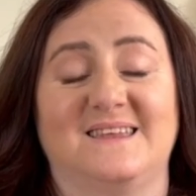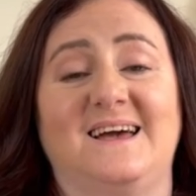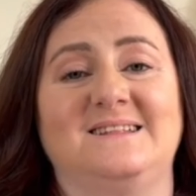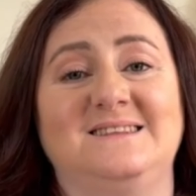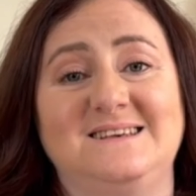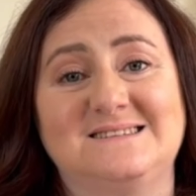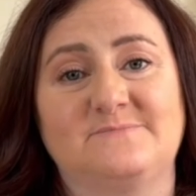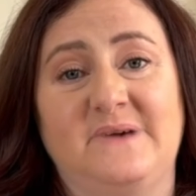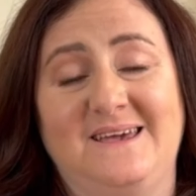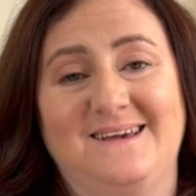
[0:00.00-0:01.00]
And these
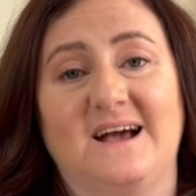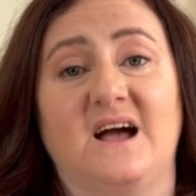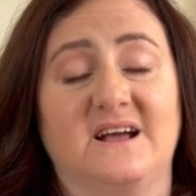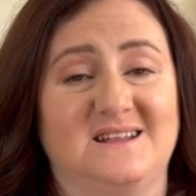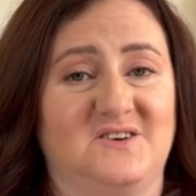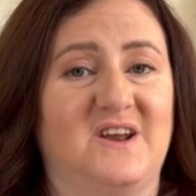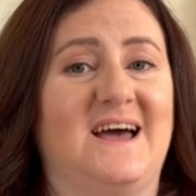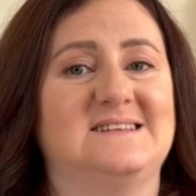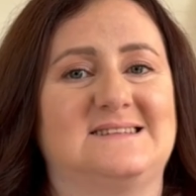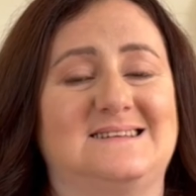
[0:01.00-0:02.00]
make I
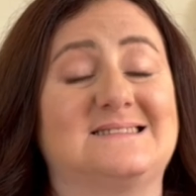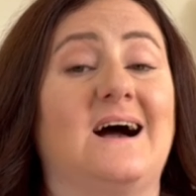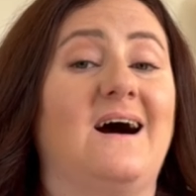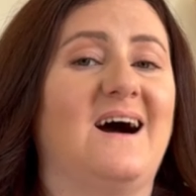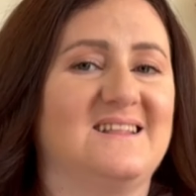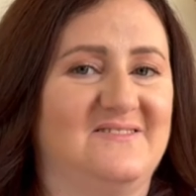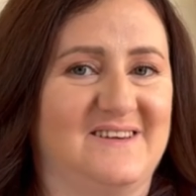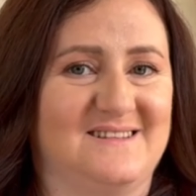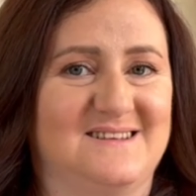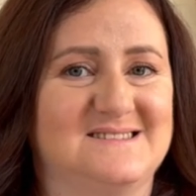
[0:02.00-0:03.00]
categorize as
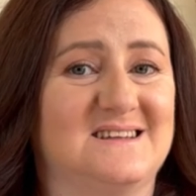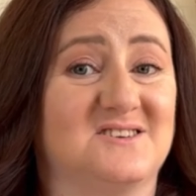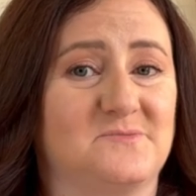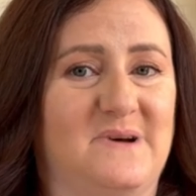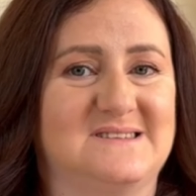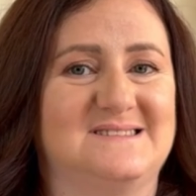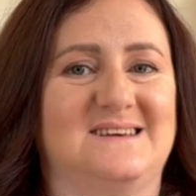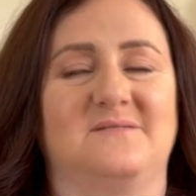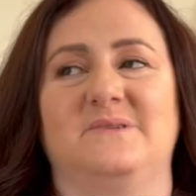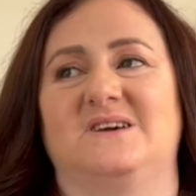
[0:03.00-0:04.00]
Advent stash
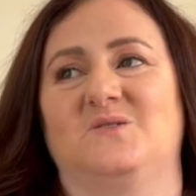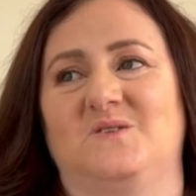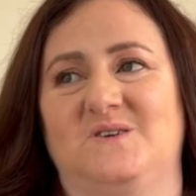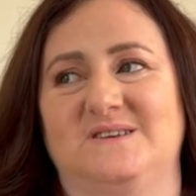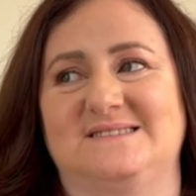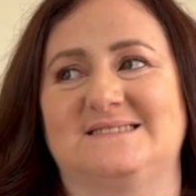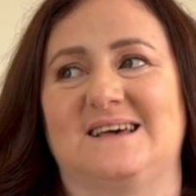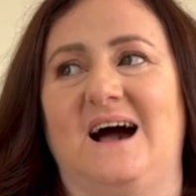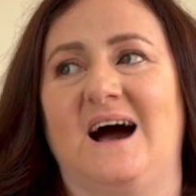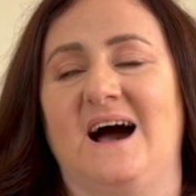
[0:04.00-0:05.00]
busting, because
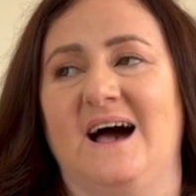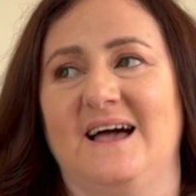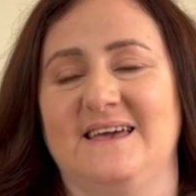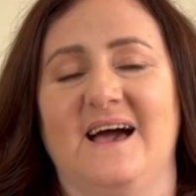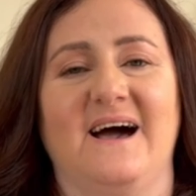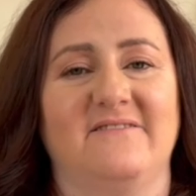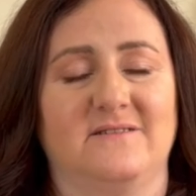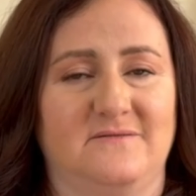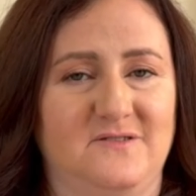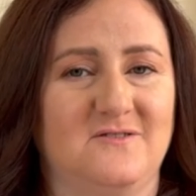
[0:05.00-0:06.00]
I have
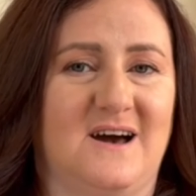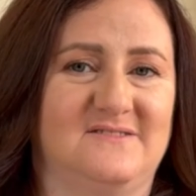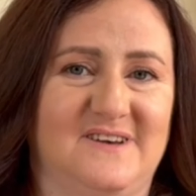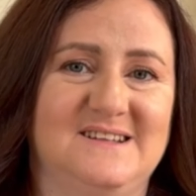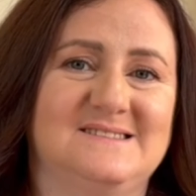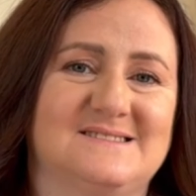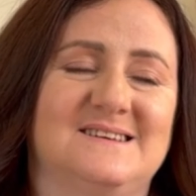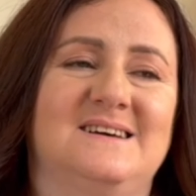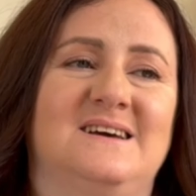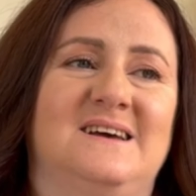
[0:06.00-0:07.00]
a few Advents,
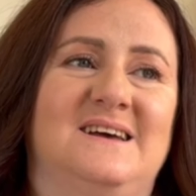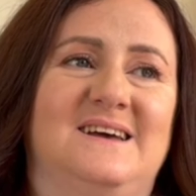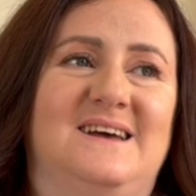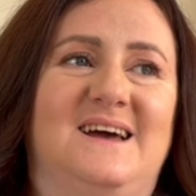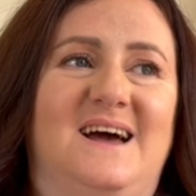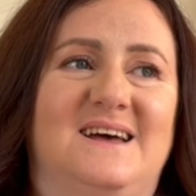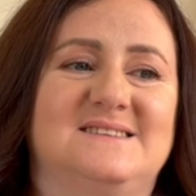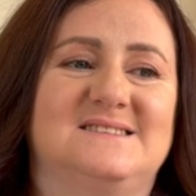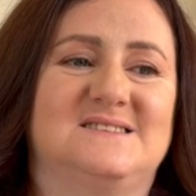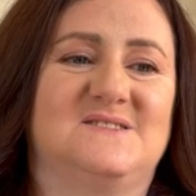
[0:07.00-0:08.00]

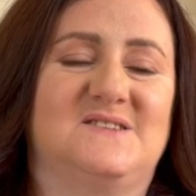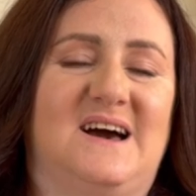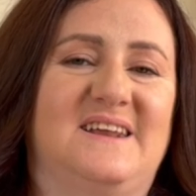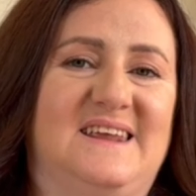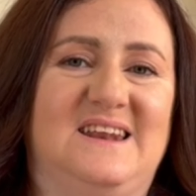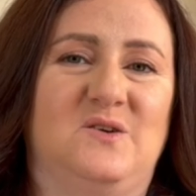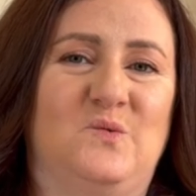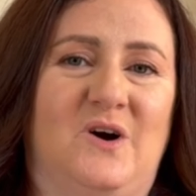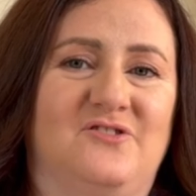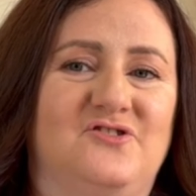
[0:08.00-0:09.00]
so I really
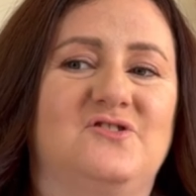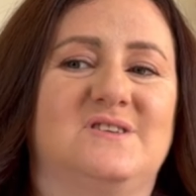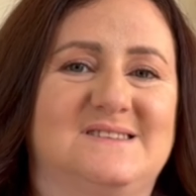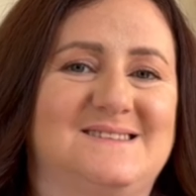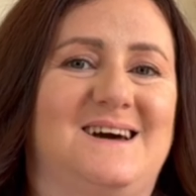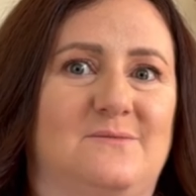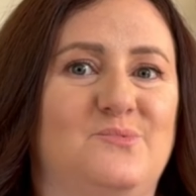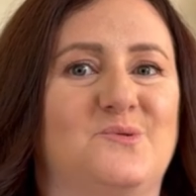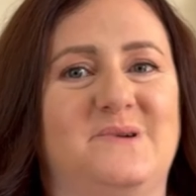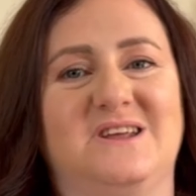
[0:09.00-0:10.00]
want to start
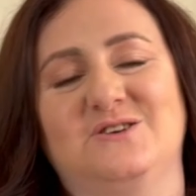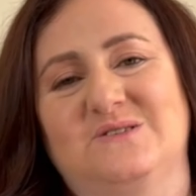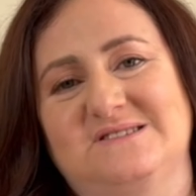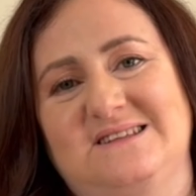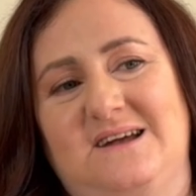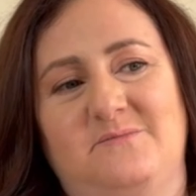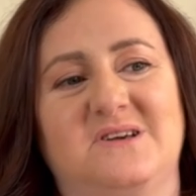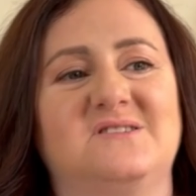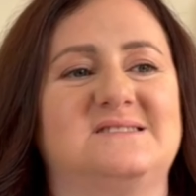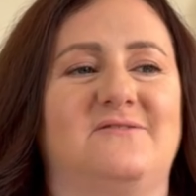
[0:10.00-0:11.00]
properly using them,
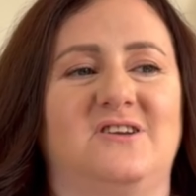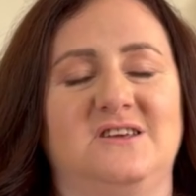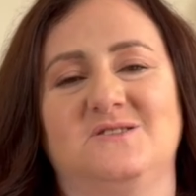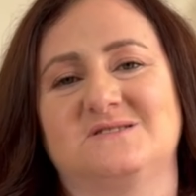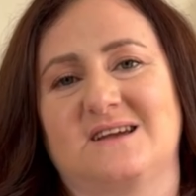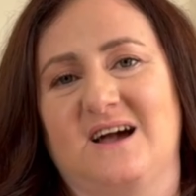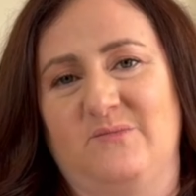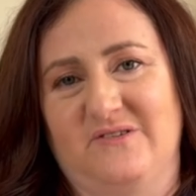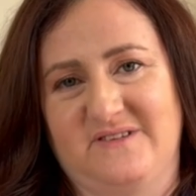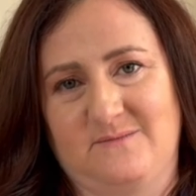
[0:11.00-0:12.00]
because I've only used a
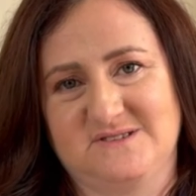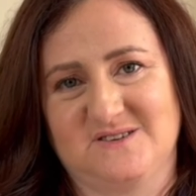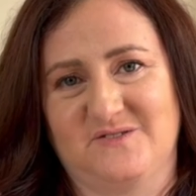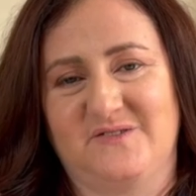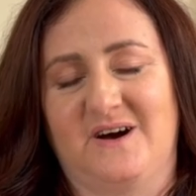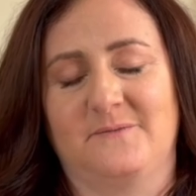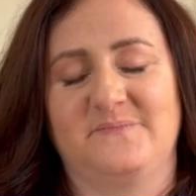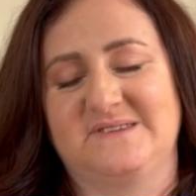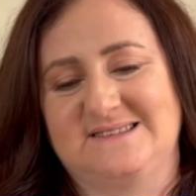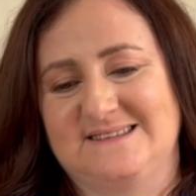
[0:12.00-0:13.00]
couple of them so far
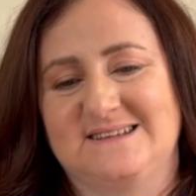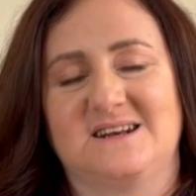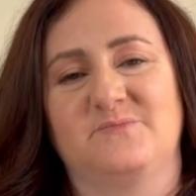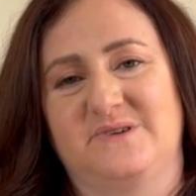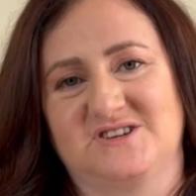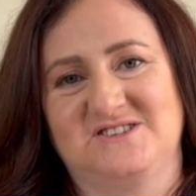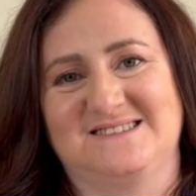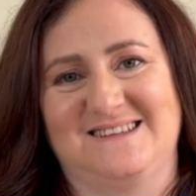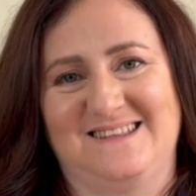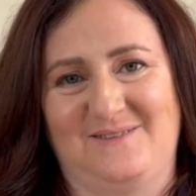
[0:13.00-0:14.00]
since I started
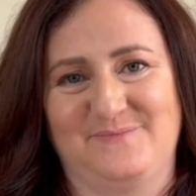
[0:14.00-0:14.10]
purchasing them.